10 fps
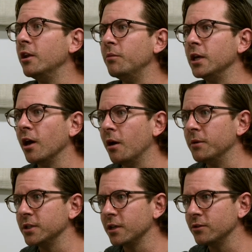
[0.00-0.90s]
to become
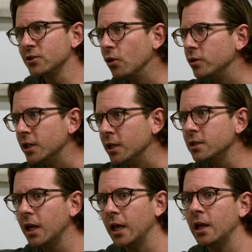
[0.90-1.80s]
as a
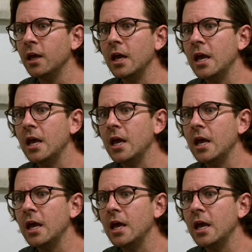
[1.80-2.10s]
consultant and